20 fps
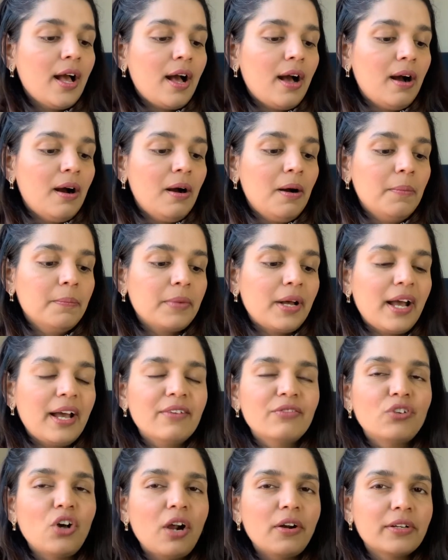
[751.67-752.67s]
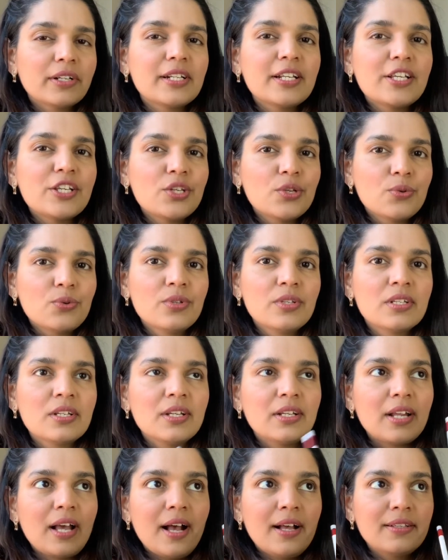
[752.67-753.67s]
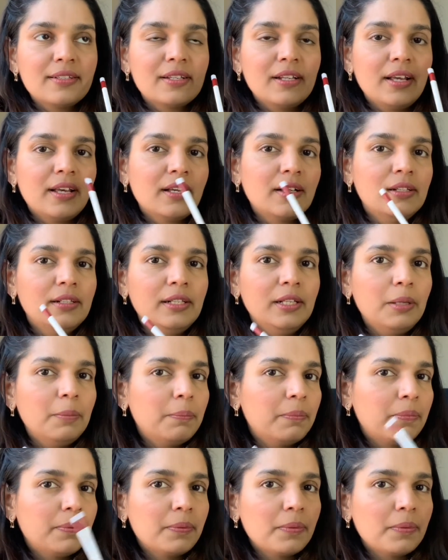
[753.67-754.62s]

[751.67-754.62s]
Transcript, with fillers: Um, I have not really used it as like a lip